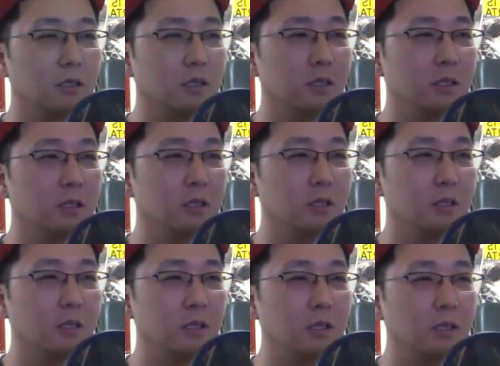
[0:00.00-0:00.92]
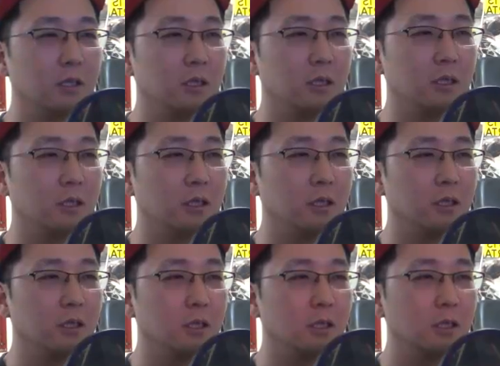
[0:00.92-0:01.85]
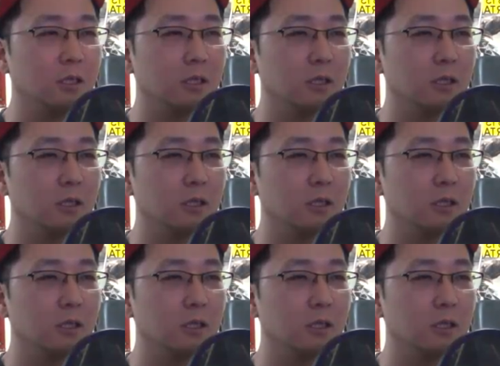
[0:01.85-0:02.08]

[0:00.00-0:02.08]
Nothing is said.